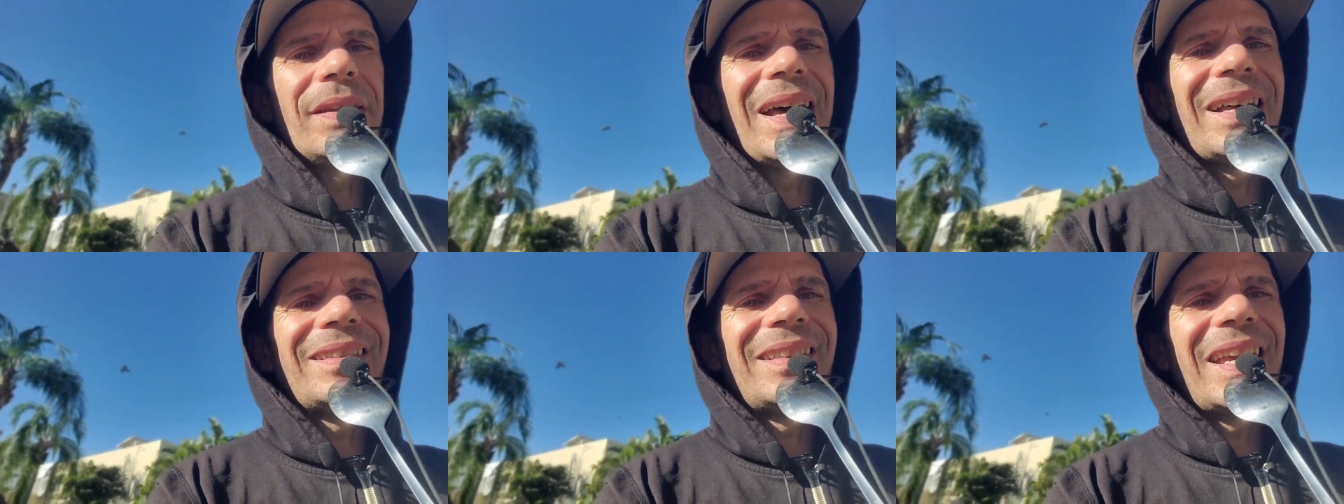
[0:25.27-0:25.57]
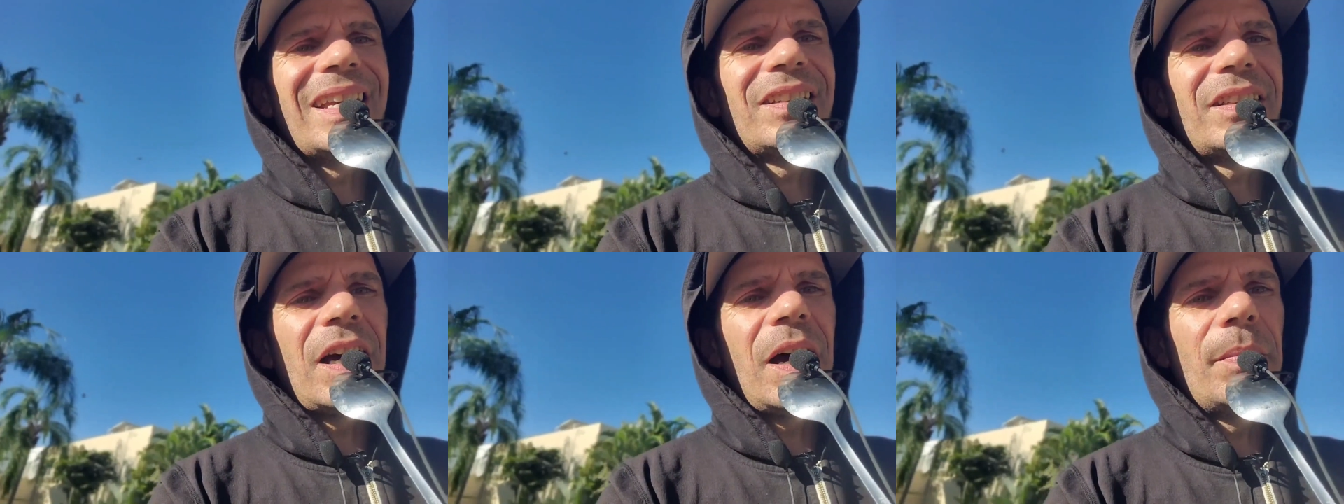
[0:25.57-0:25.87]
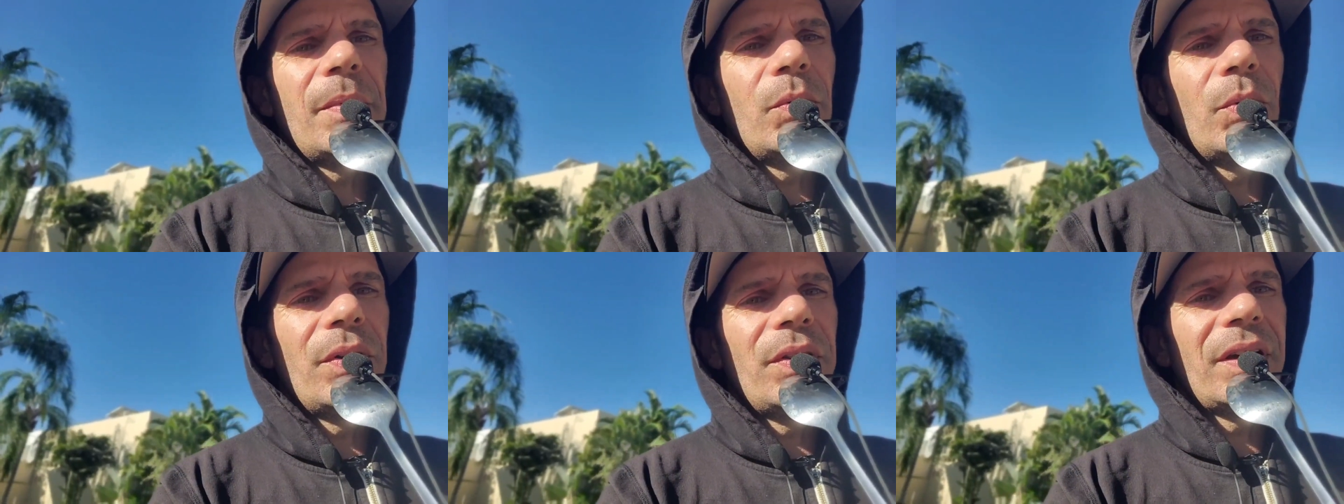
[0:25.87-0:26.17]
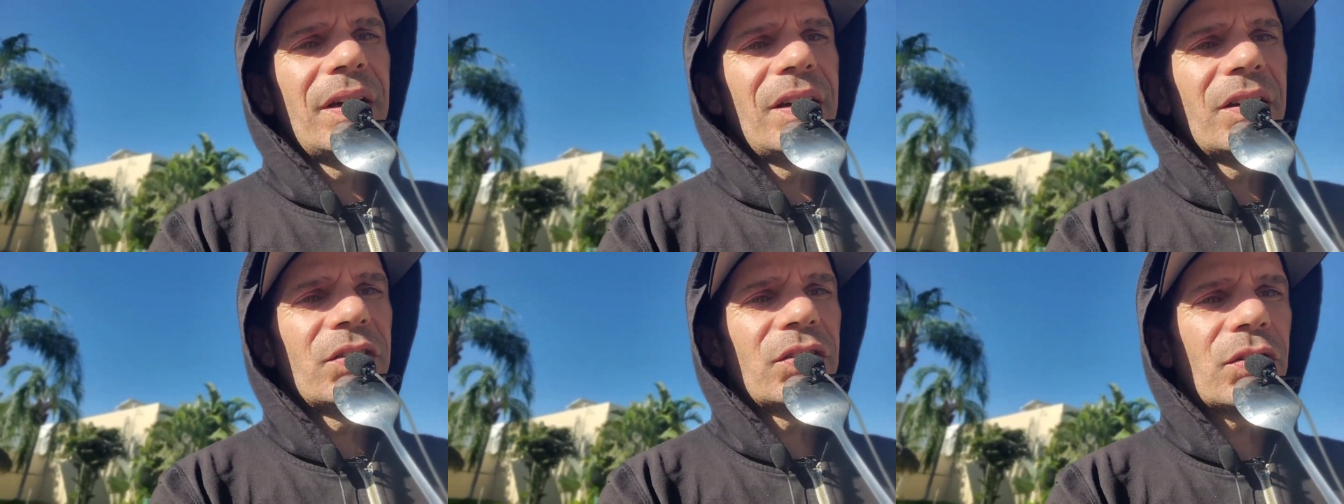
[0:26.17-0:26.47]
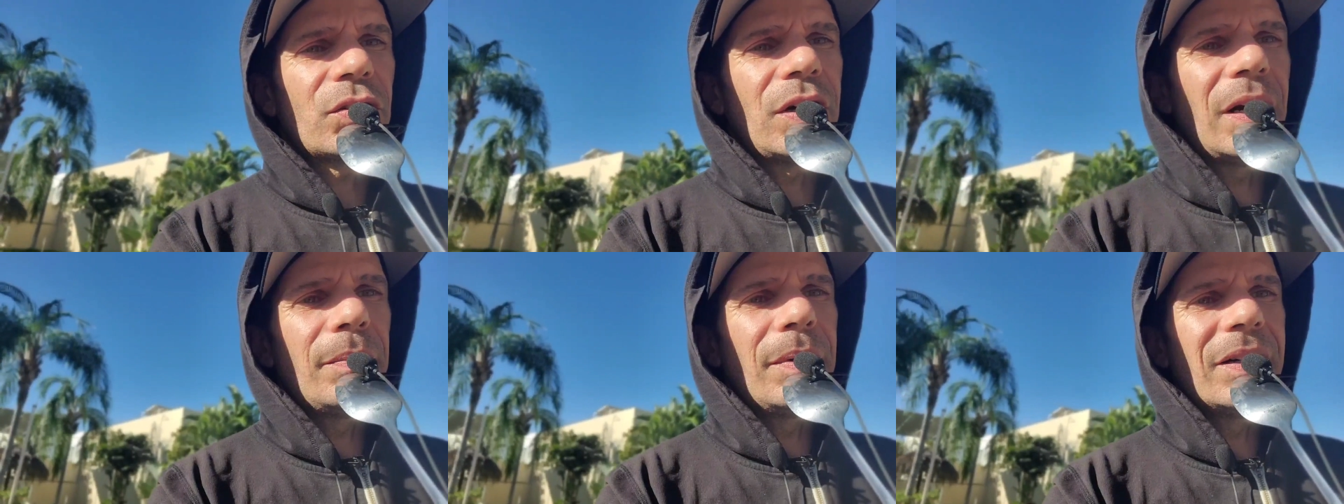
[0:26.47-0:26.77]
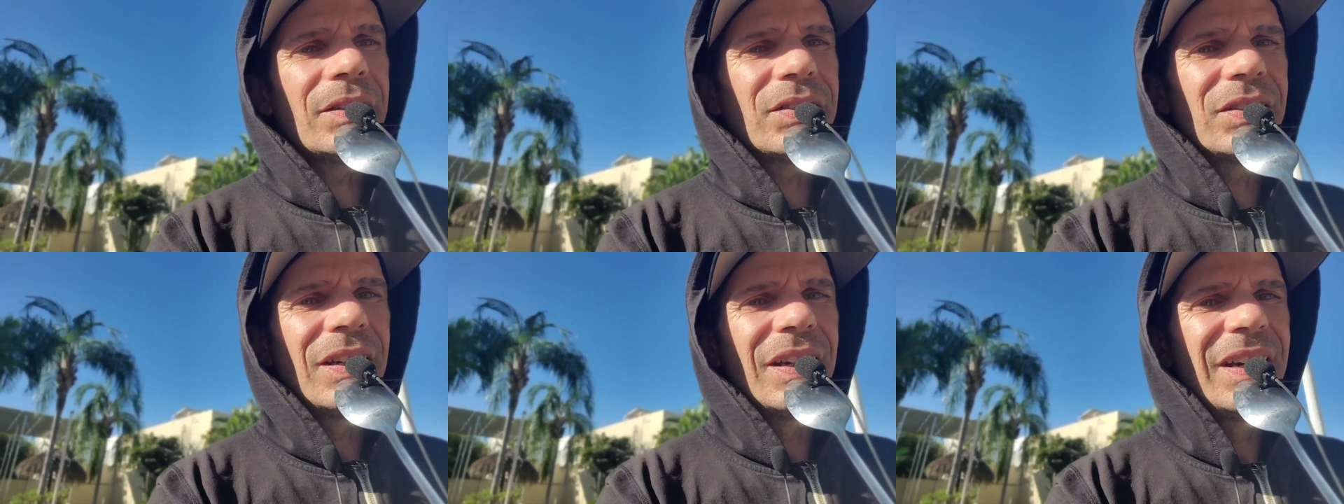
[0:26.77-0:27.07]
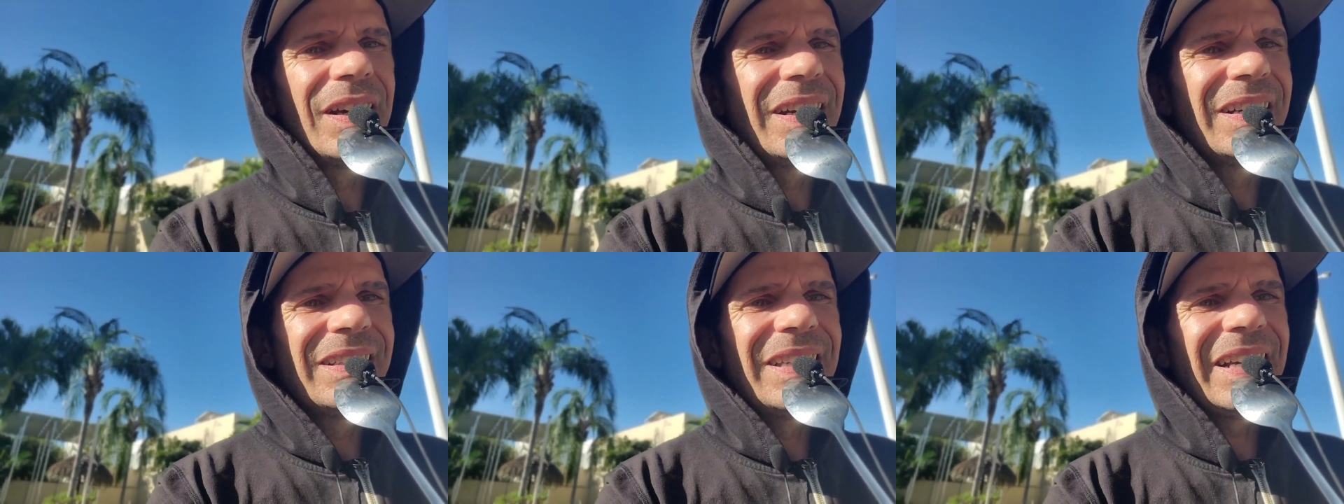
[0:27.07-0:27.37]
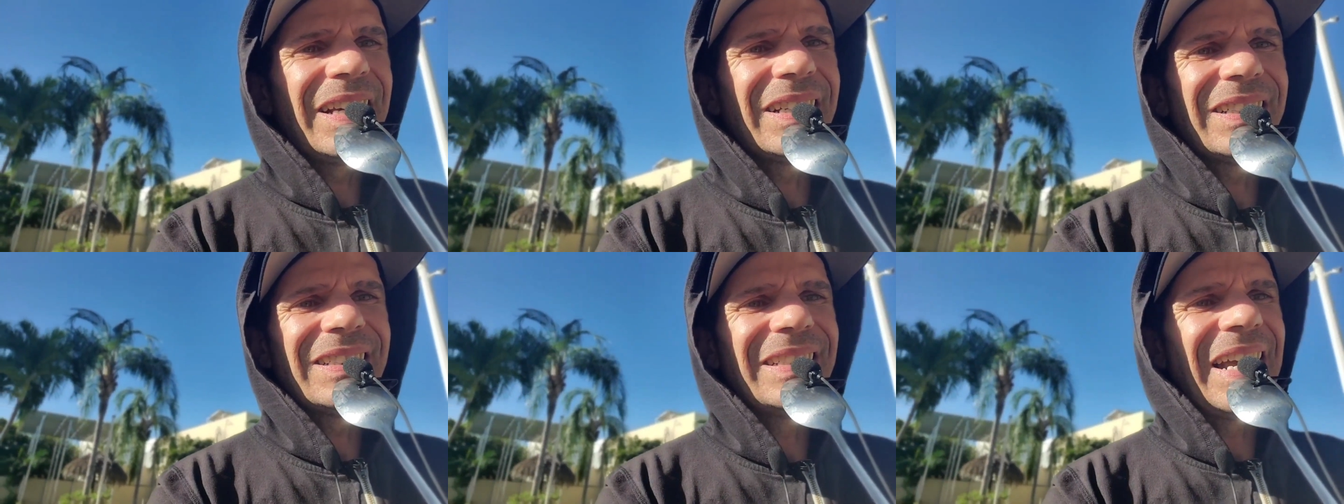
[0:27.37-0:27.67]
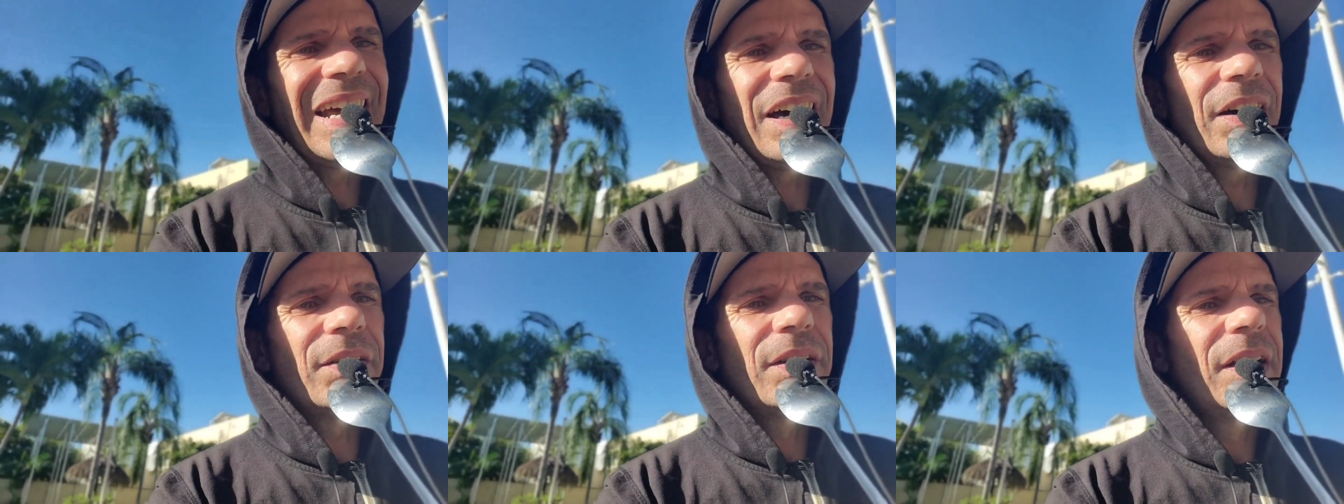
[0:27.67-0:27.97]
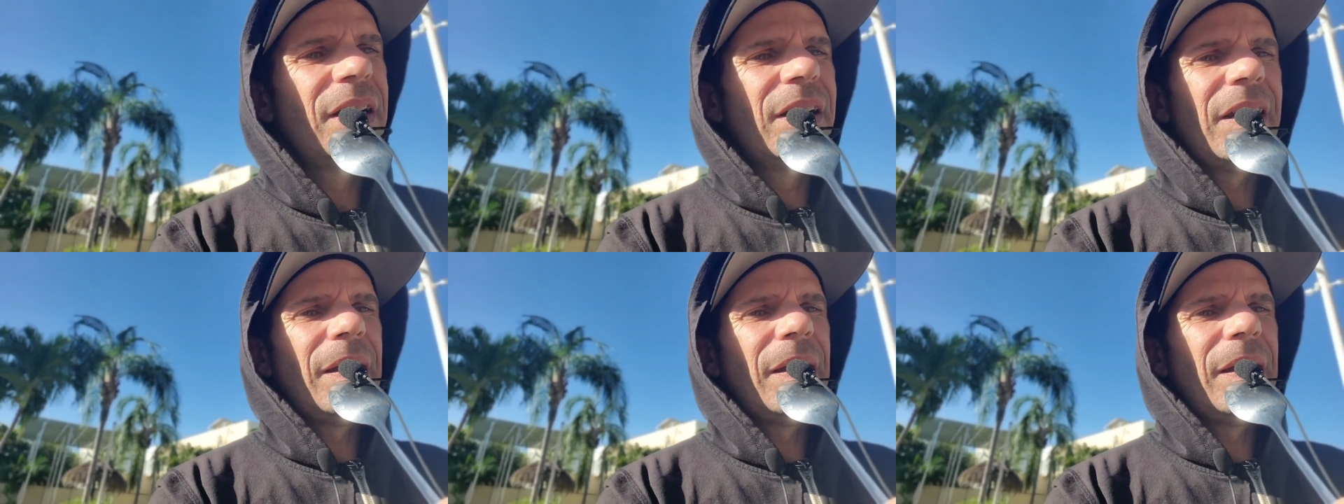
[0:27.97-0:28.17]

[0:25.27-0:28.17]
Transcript: That day's coming where they're gonna scrub us, take us down.